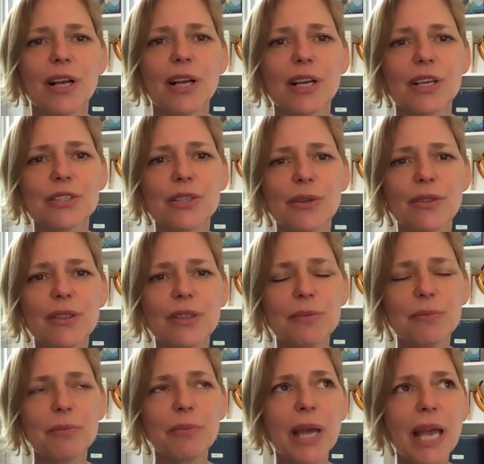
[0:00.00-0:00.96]
so the
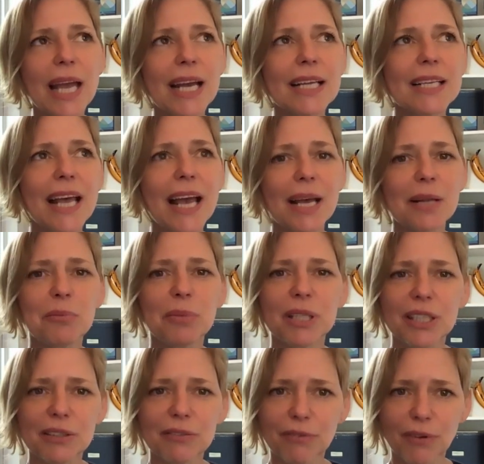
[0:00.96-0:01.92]
band had been
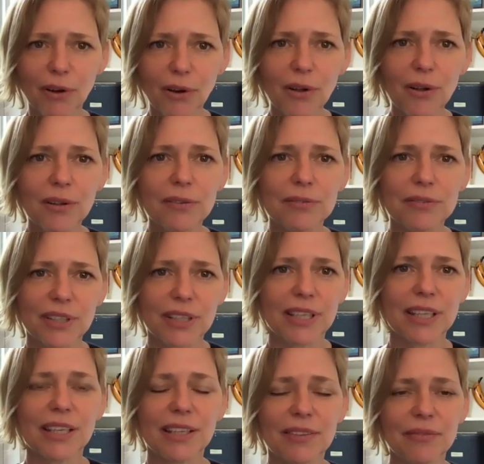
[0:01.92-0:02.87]
involved
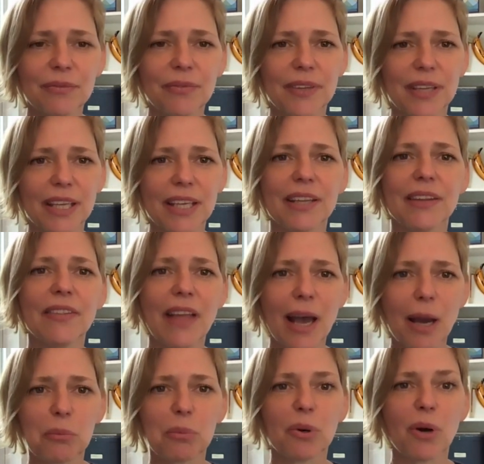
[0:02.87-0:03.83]
in in
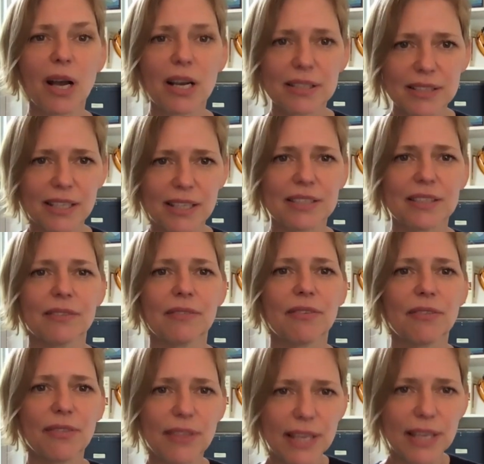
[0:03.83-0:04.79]
that process of
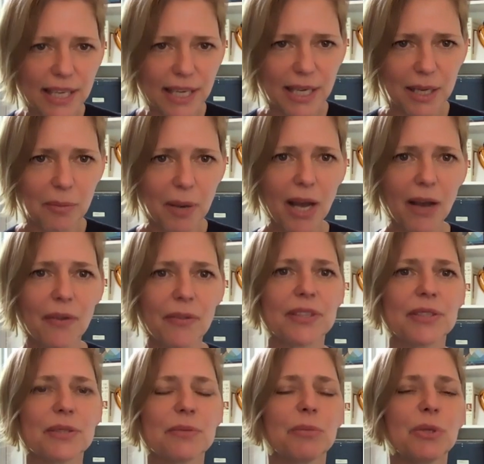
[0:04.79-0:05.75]
thinking about
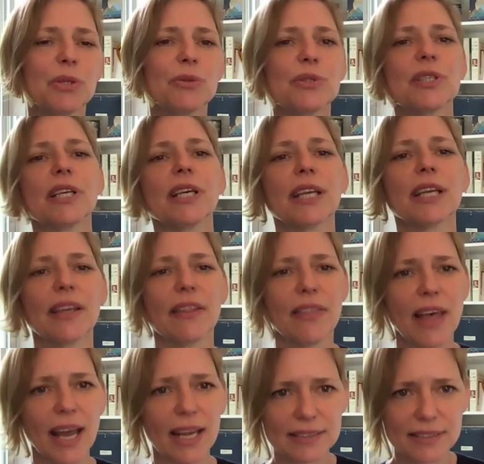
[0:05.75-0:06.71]
this music and
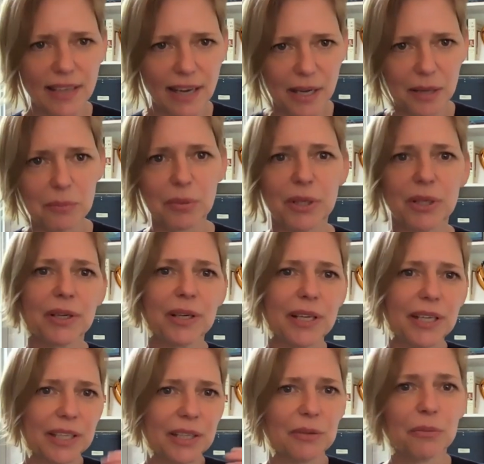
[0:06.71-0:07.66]
that time
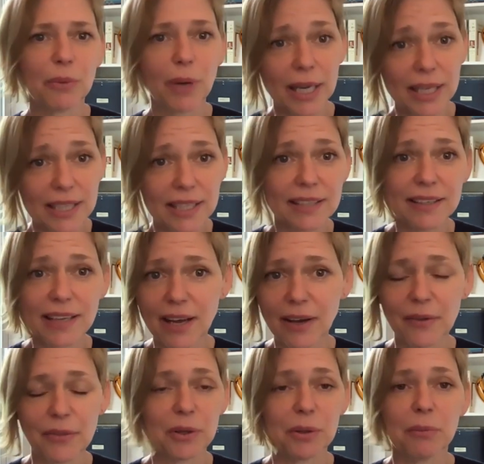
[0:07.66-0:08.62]
period and writing
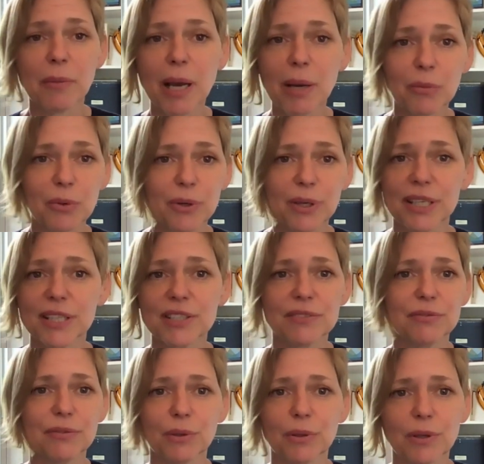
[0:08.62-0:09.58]
down their memories
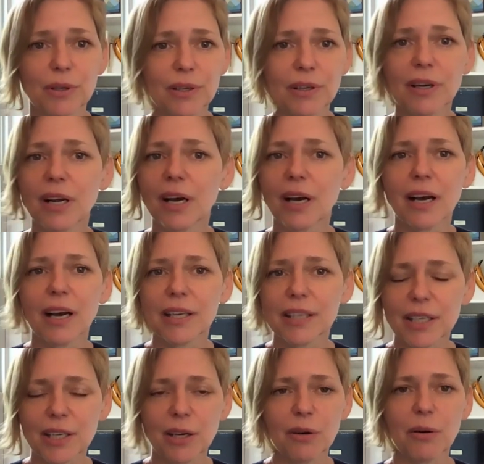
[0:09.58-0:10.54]
for, you
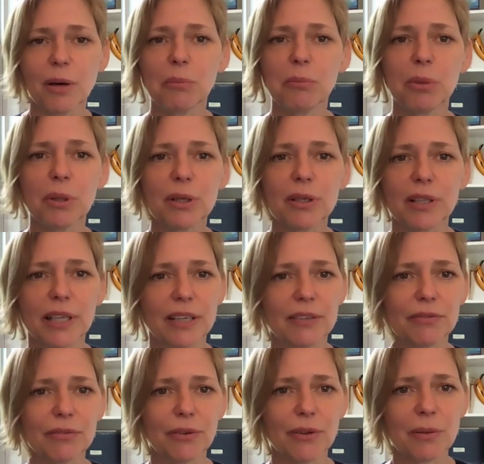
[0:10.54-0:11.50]
know, a booklet
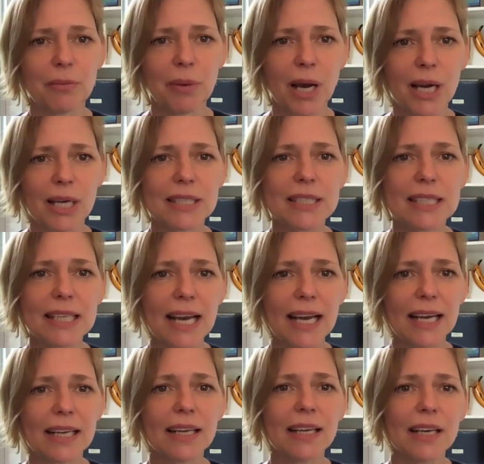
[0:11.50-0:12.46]
for the box
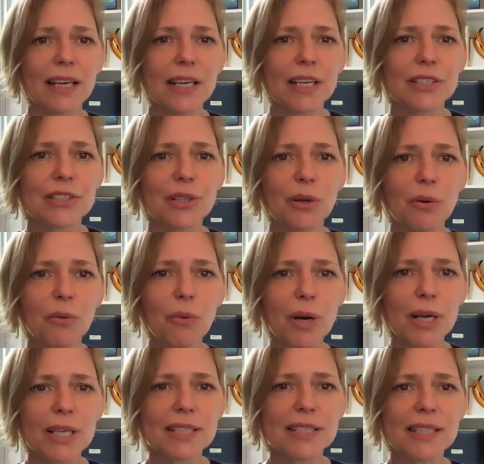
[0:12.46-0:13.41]
set. So it
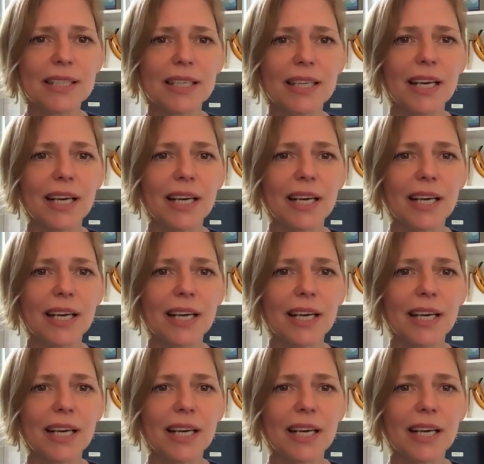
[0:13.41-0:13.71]
wasn't